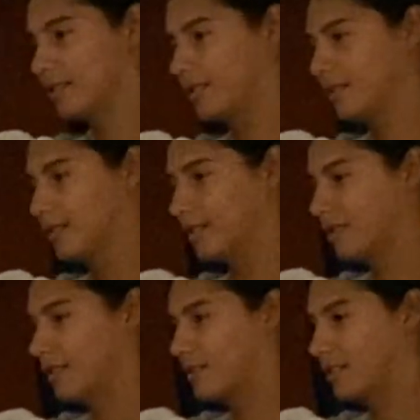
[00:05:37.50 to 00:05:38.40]

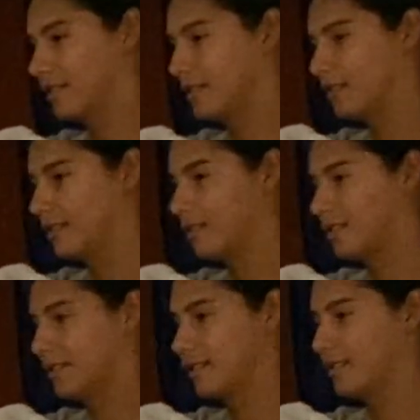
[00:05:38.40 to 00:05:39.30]

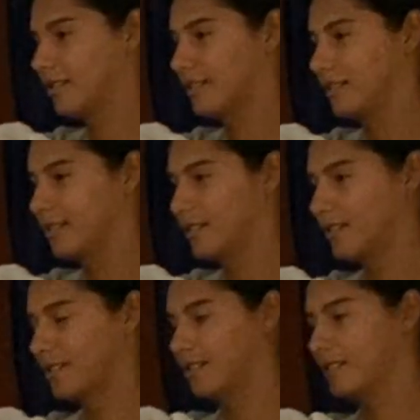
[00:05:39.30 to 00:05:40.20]

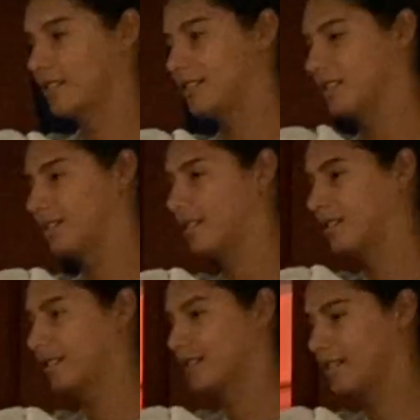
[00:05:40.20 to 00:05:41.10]

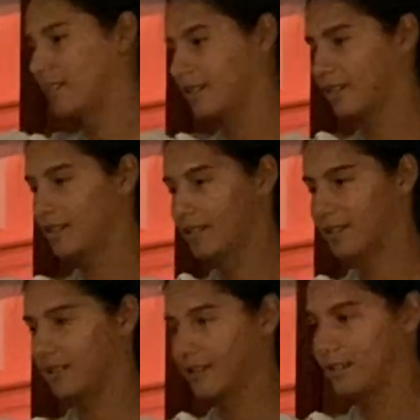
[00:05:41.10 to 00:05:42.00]

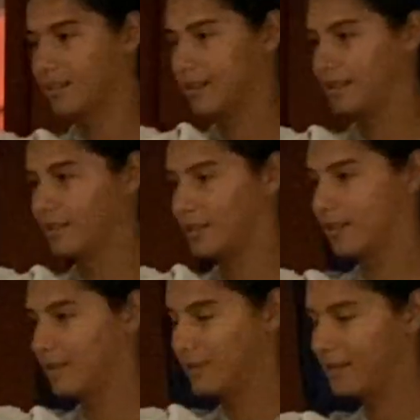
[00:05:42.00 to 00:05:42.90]

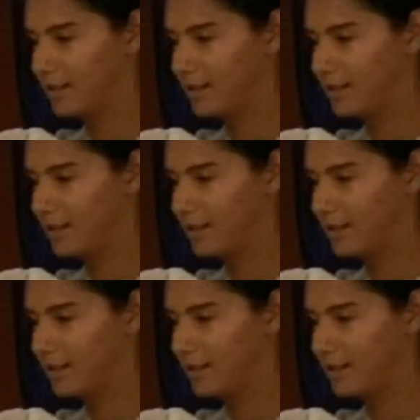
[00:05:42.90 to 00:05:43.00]
(no one is talking)